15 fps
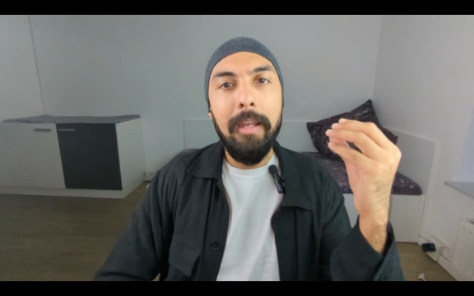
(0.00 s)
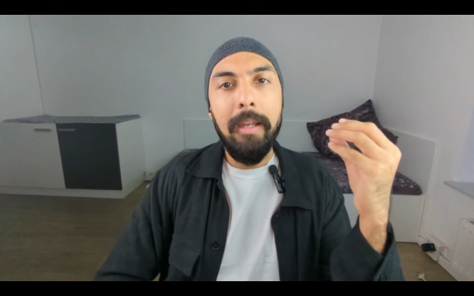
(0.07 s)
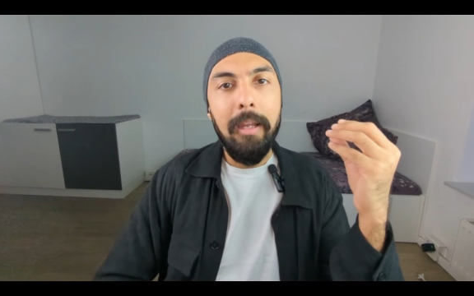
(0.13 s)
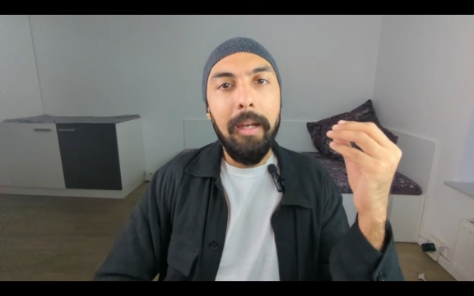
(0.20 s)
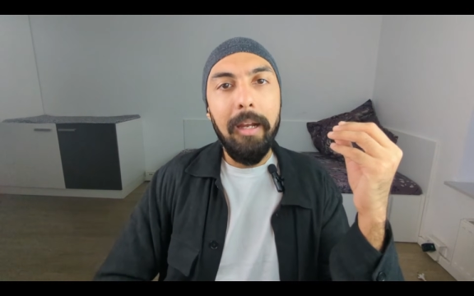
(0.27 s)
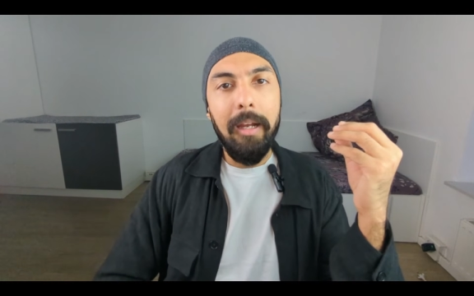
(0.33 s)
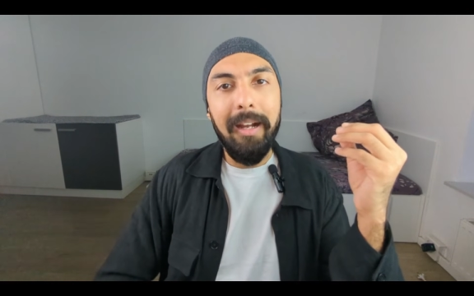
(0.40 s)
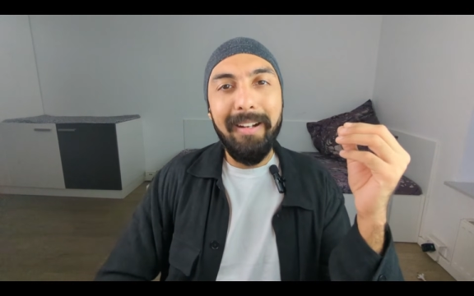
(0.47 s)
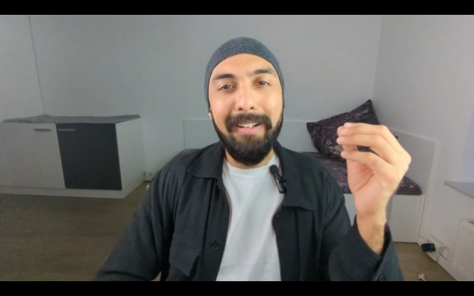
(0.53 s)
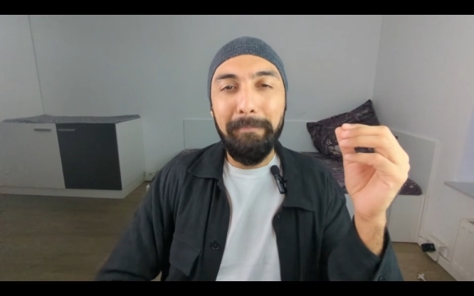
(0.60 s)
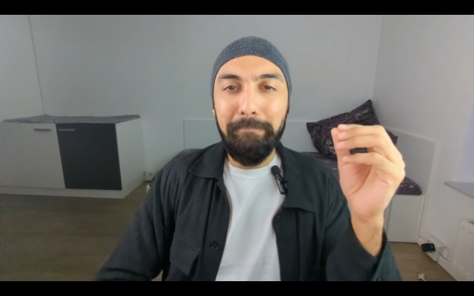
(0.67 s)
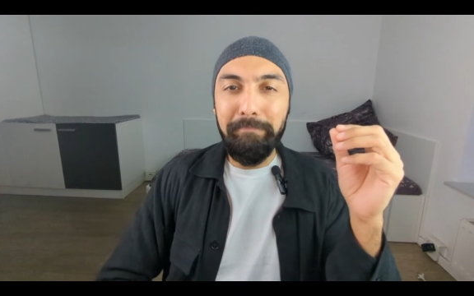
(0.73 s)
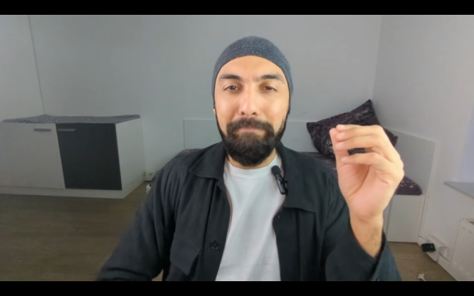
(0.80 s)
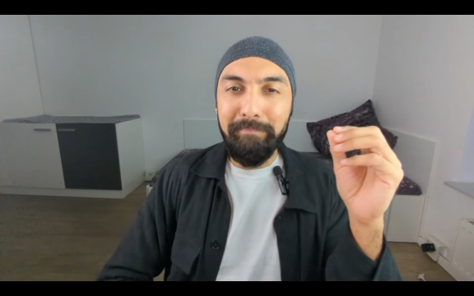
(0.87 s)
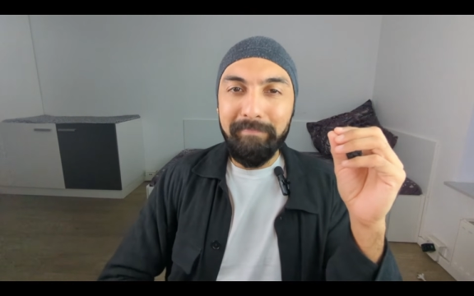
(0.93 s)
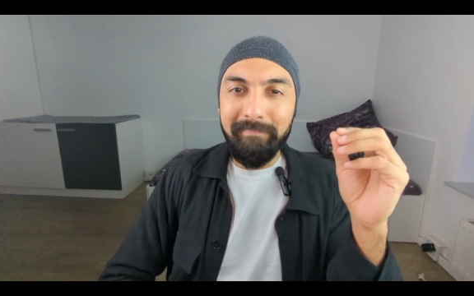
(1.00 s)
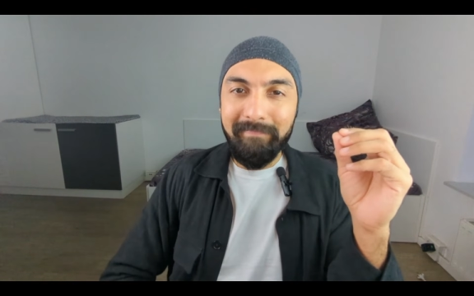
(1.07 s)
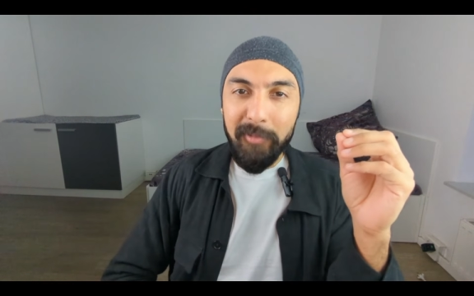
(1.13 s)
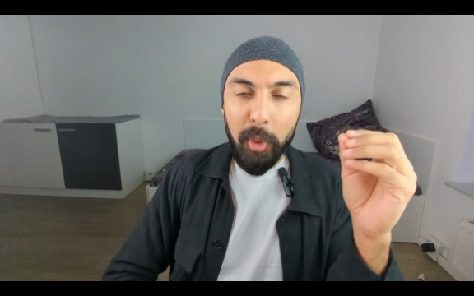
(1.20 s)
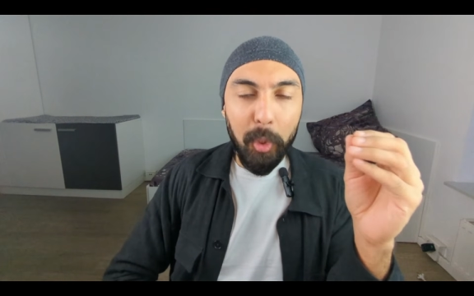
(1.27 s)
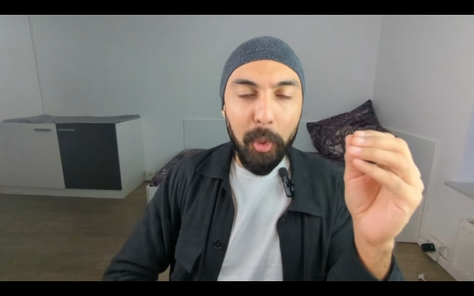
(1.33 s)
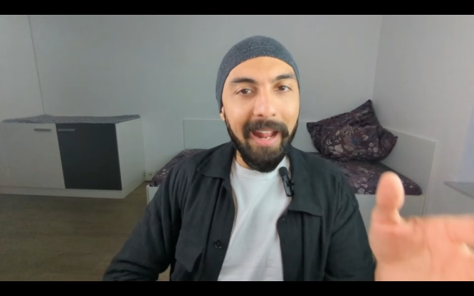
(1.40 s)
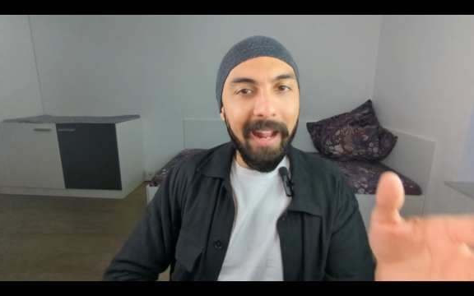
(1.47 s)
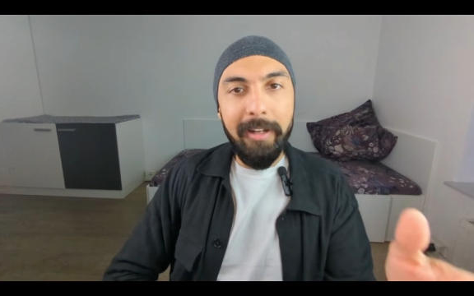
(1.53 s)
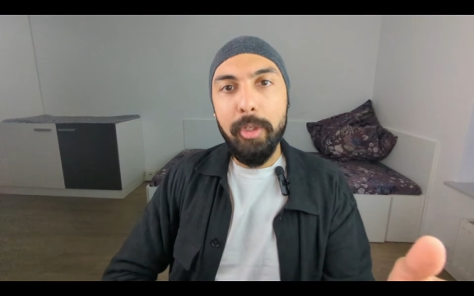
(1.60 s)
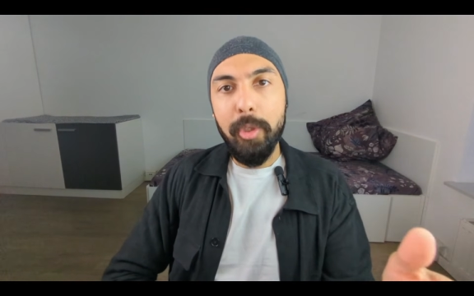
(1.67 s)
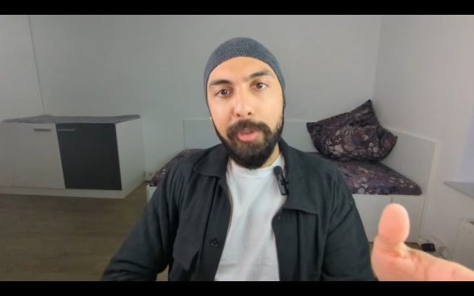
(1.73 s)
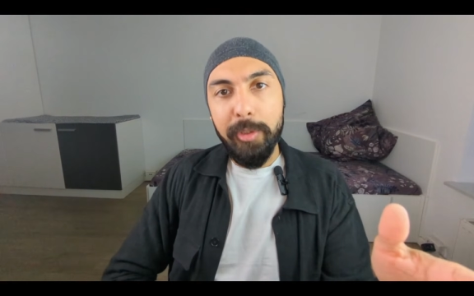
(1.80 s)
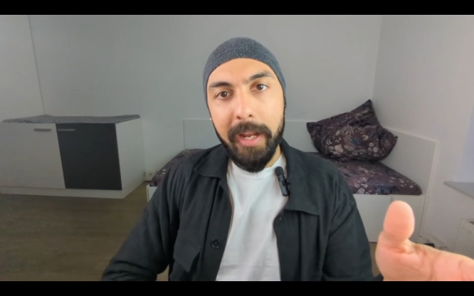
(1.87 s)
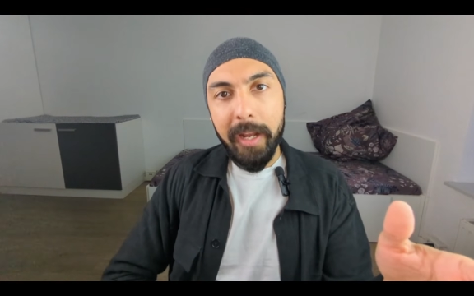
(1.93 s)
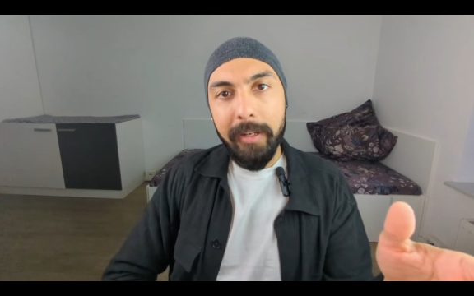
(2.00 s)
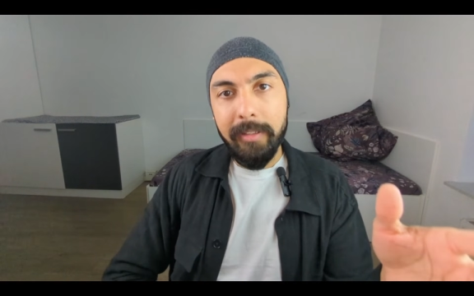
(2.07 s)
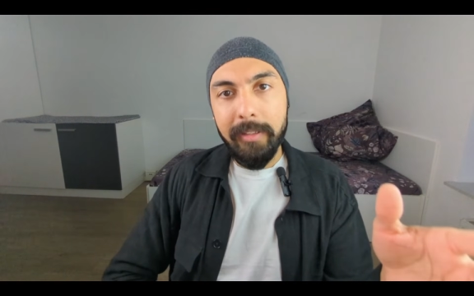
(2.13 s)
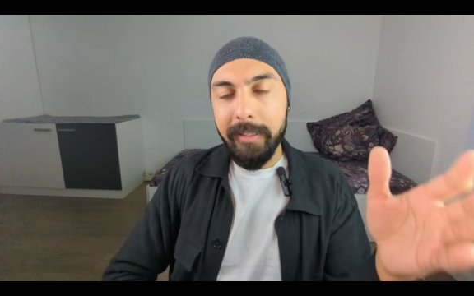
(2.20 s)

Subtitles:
um, you can do that,